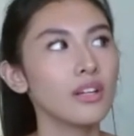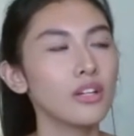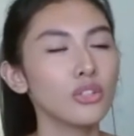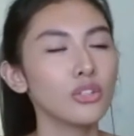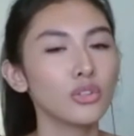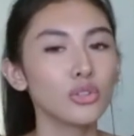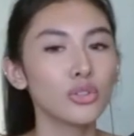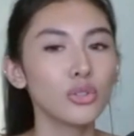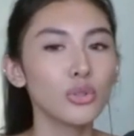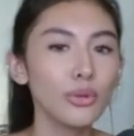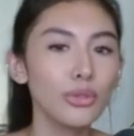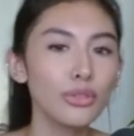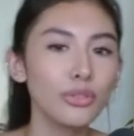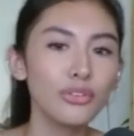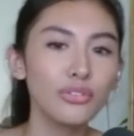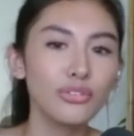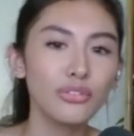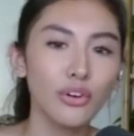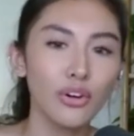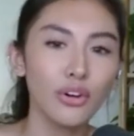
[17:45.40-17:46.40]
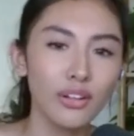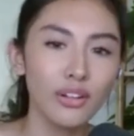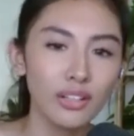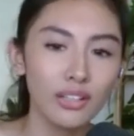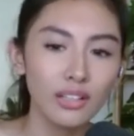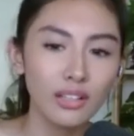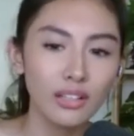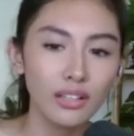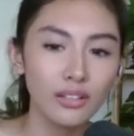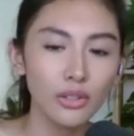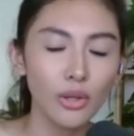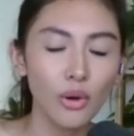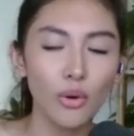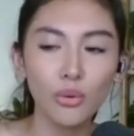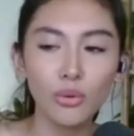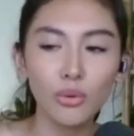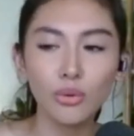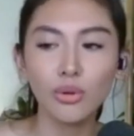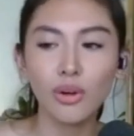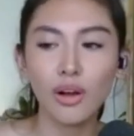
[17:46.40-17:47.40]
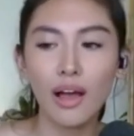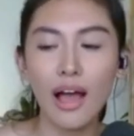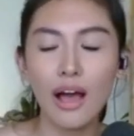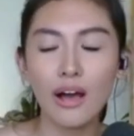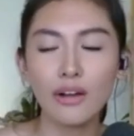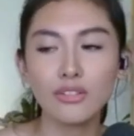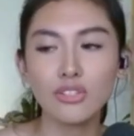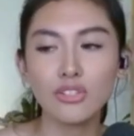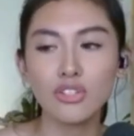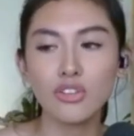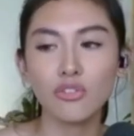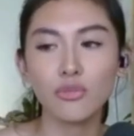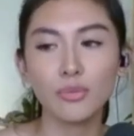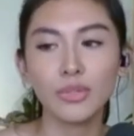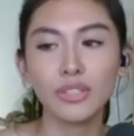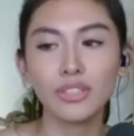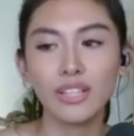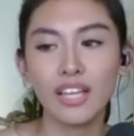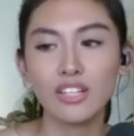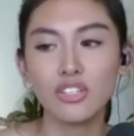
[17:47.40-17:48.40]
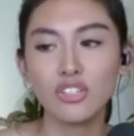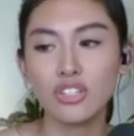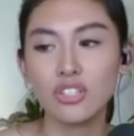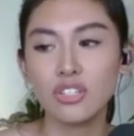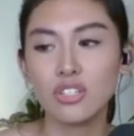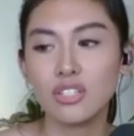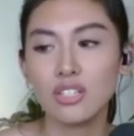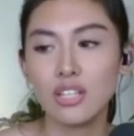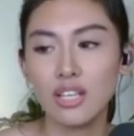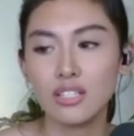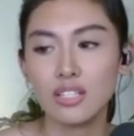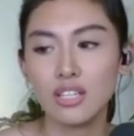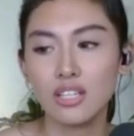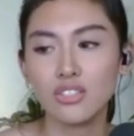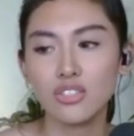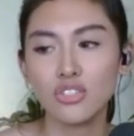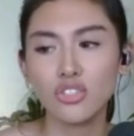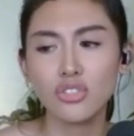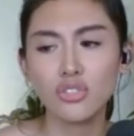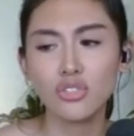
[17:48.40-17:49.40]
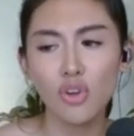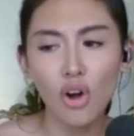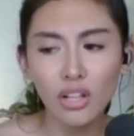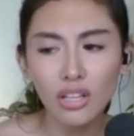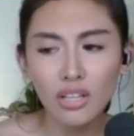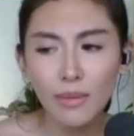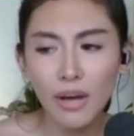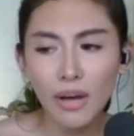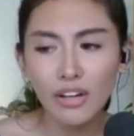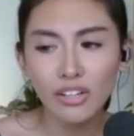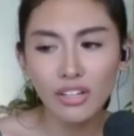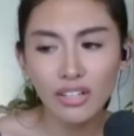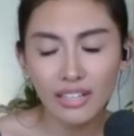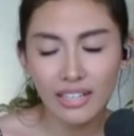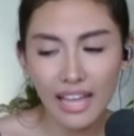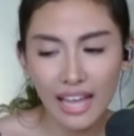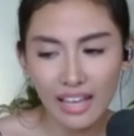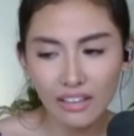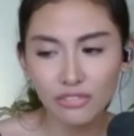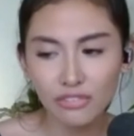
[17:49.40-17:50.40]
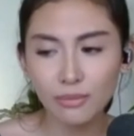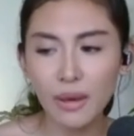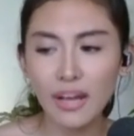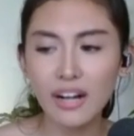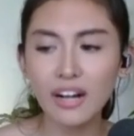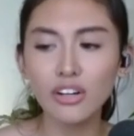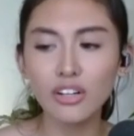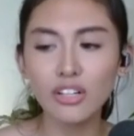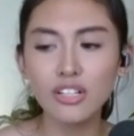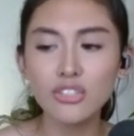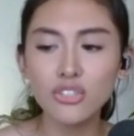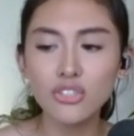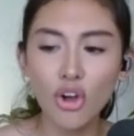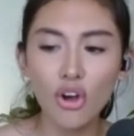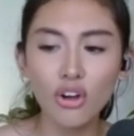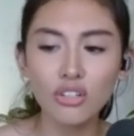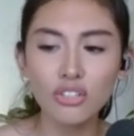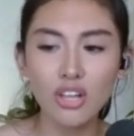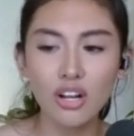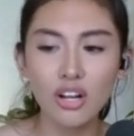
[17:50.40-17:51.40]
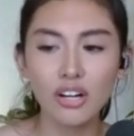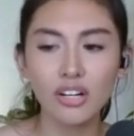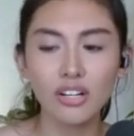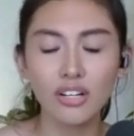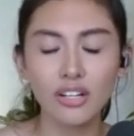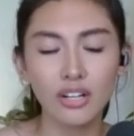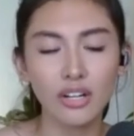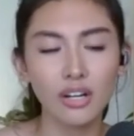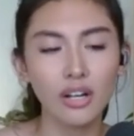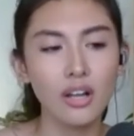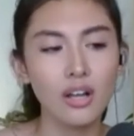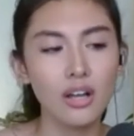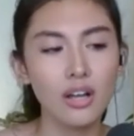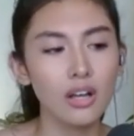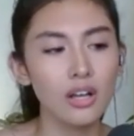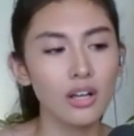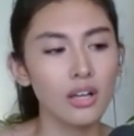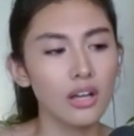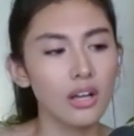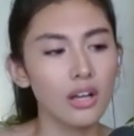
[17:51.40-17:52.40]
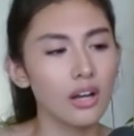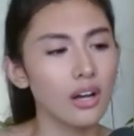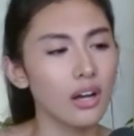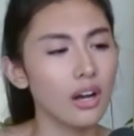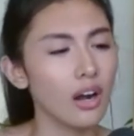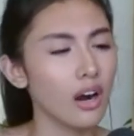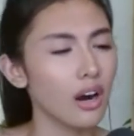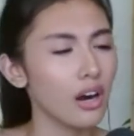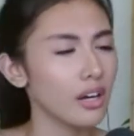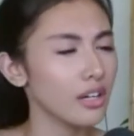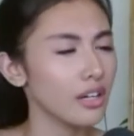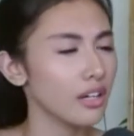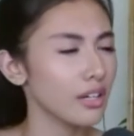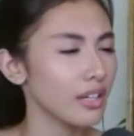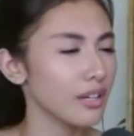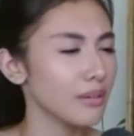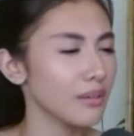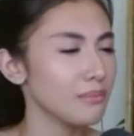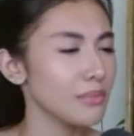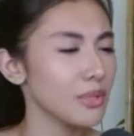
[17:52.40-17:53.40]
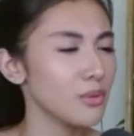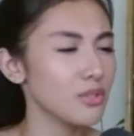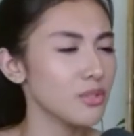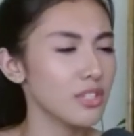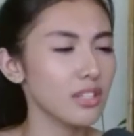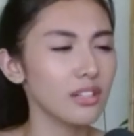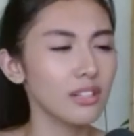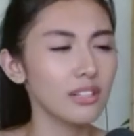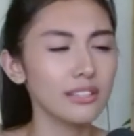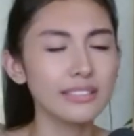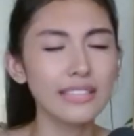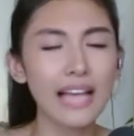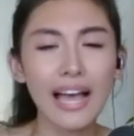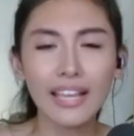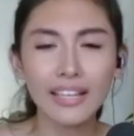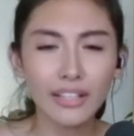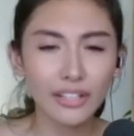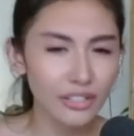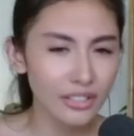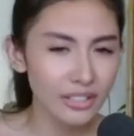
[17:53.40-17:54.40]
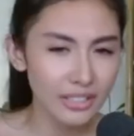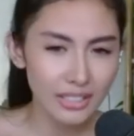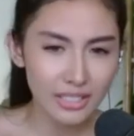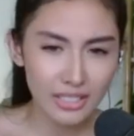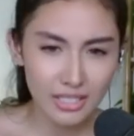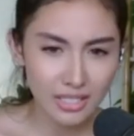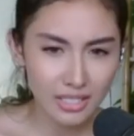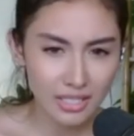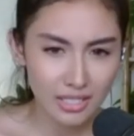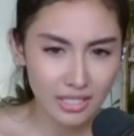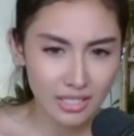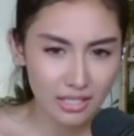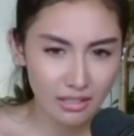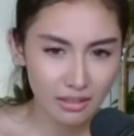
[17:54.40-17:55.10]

truthful, no ounce of pretentiousness. It's just all about her life. Parang her songs are her musical diaries.